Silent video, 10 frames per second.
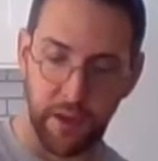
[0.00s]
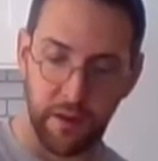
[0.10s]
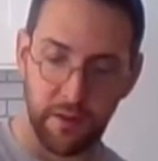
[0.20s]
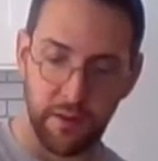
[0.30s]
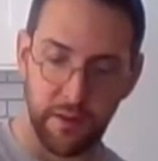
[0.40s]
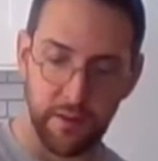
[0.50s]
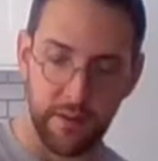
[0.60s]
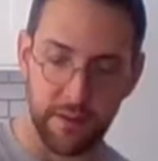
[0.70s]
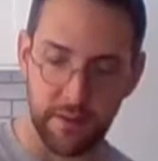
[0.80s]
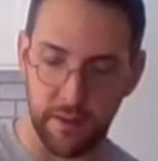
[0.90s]
Oh,
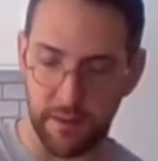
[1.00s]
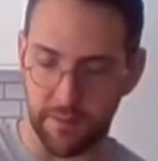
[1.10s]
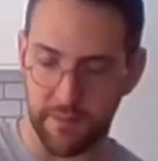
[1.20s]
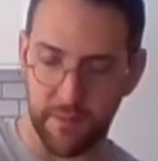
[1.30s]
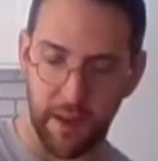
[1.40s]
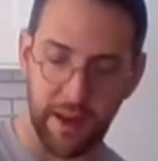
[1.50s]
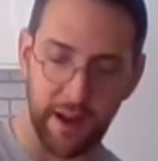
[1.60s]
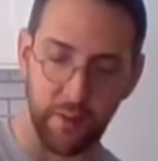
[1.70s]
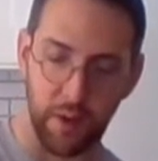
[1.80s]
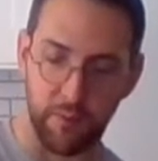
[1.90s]
I
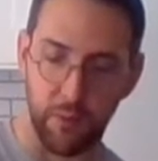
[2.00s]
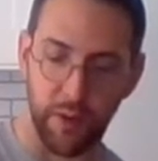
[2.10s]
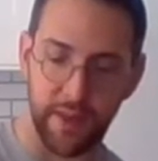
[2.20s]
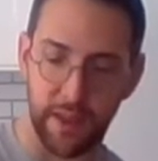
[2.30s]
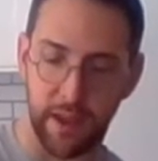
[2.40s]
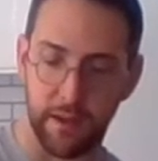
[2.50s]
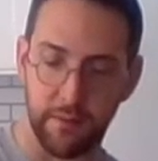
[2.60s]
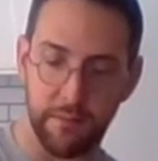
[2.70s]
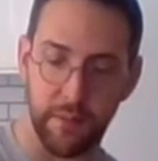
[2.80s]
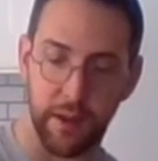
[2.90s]
kind of want more than
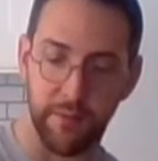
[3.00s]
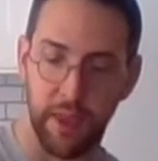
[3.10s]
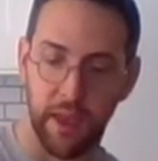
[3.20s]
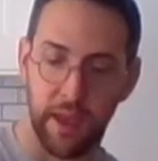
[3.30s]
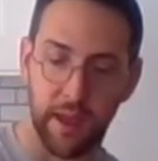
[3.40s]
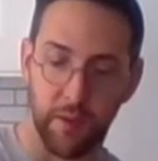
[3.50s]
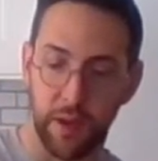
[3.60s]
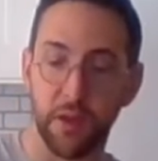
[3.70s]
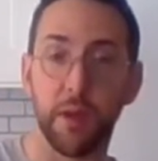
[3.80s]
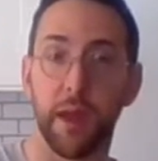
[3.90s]
that. But
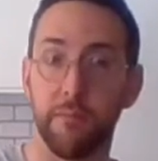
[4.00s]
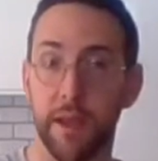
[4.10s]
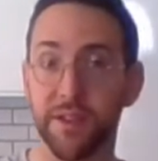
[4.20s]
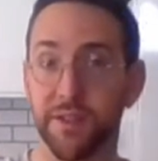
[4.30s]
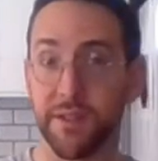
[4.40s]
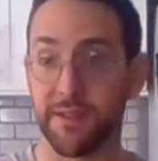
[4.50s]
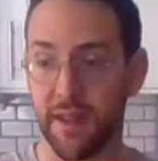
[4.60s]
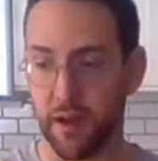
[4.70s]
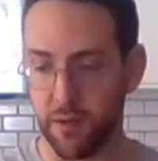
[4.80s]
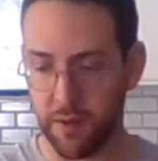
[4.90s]
anyway, you can measure
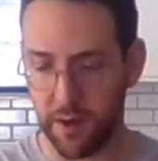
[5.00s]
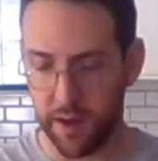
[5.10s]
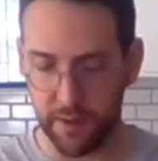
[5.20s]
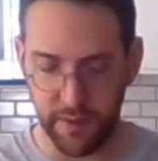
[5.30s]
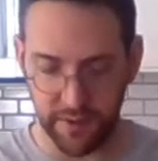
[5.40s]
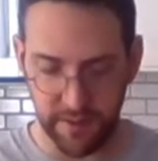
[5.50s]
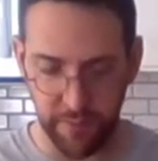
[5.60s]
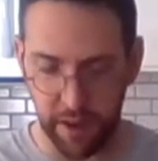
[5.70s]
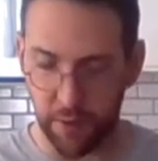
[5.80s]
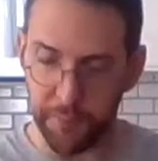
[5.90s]
this out. That's
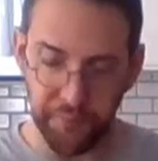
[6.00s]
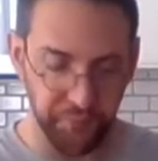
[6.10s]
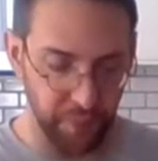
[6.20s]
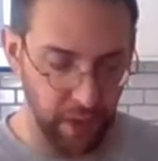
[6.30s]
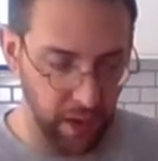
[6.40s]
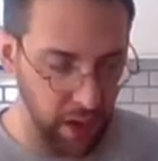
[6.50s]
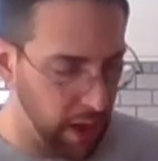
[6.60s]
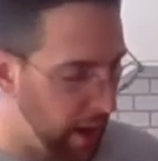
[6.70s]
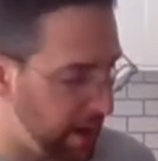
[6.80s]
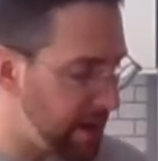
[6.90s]
about
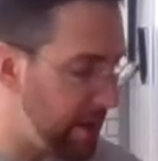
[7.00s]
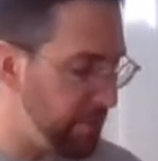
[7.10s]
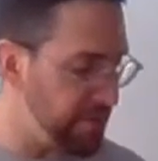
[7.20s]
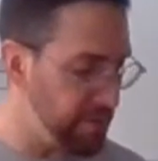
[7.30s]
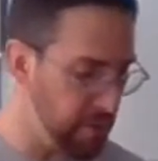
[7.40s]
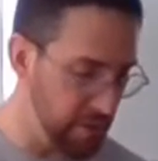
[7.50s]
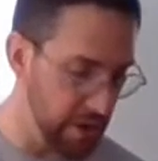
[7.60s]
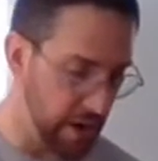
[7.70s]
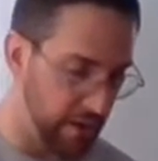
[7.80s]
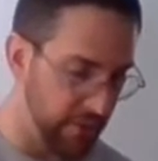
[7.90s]
a
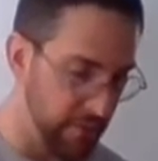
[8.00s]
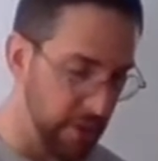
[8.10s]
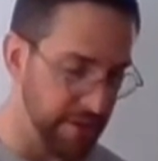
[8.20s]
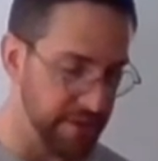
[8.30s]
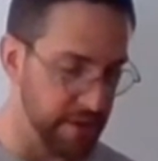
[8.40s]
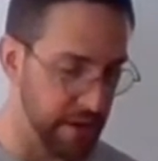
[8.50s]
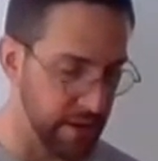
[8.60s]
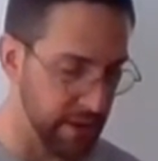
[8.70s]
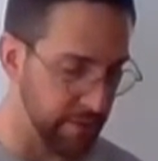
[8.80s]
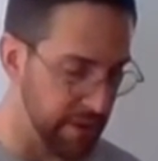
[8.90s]
tablespoon of
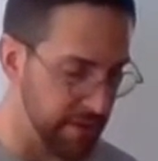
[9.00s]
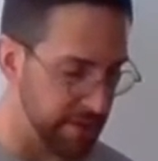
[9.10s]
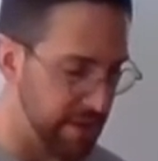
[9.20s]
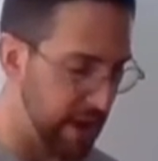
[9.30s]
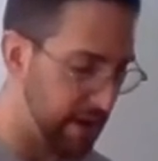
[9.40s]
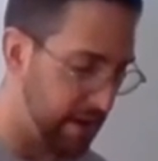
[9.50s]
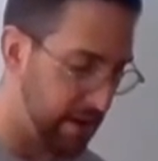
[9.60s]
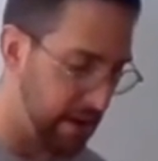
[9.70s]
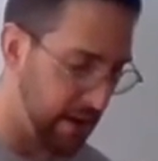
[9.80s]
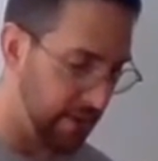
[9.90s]
mustard. Let me just get
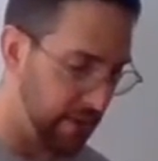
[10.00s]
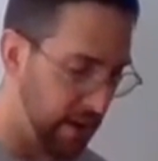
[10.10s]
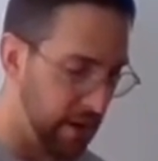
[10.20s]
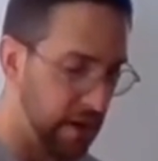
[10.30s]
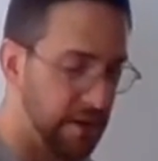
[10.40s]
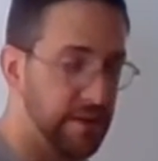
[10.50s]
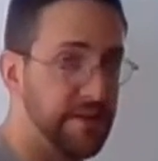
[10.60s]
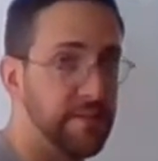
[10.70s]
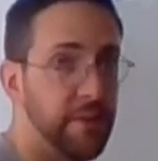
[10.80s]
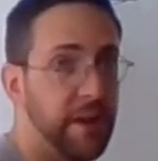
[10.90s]
a knife here
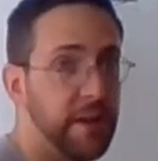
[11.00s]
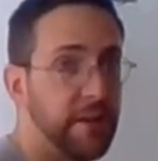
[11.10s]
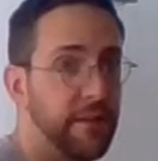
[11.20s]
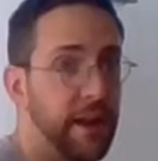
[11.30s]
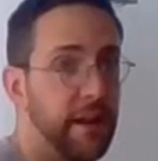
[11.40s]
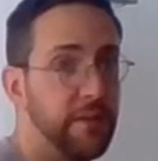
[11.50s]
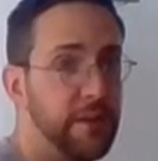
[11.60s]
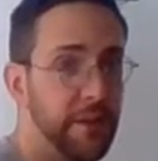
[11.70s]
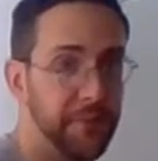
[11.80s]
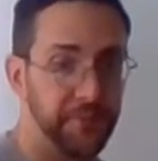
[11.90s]
to spread it around.